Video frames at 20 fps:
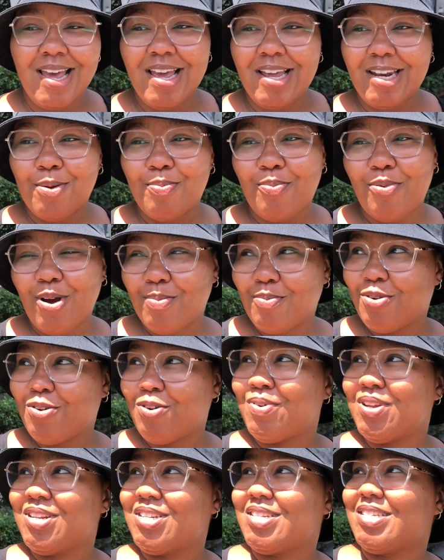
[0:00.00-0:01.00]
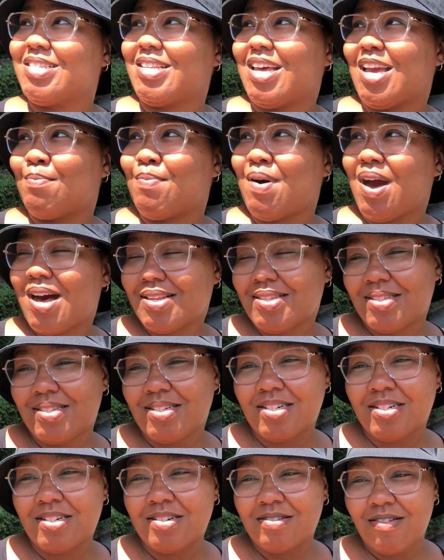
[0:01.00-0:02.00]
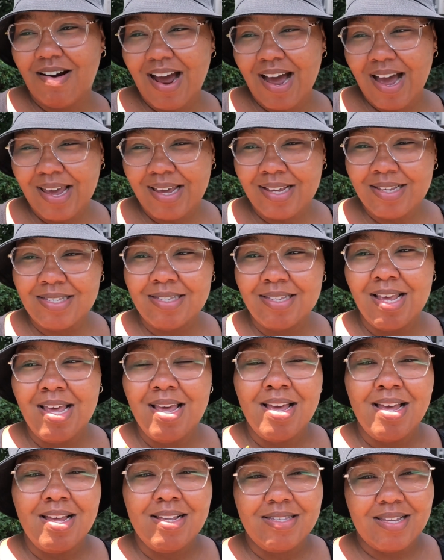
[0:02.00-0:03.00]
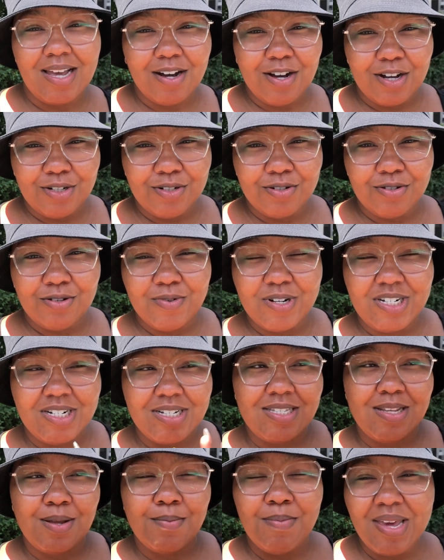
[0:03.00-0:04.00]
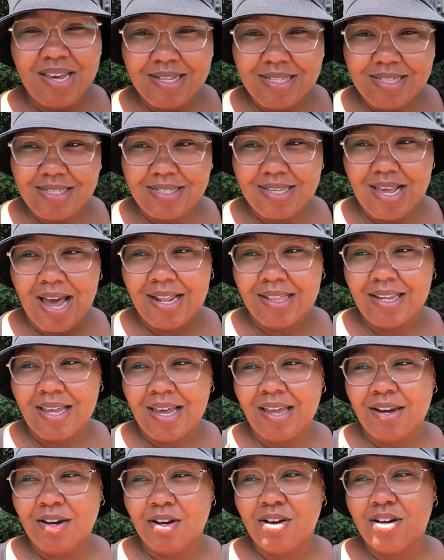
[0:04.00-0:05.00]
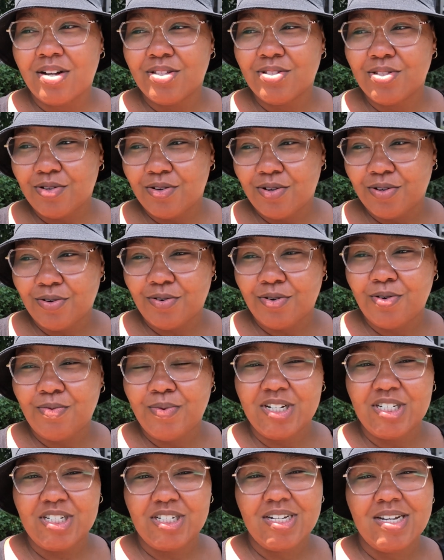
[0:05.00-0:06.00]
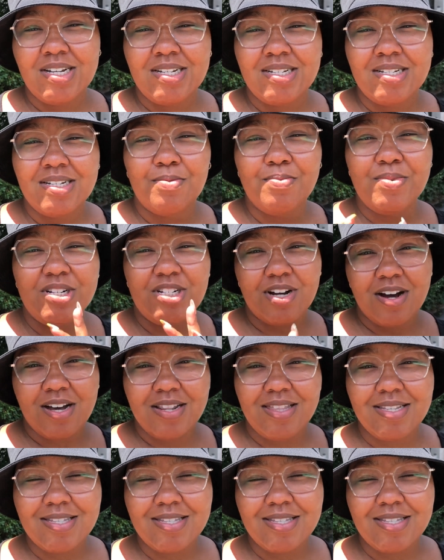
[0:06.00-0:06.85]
The primo, which is like pasta, rice, secondo, which is the meat, and then contorno, which are the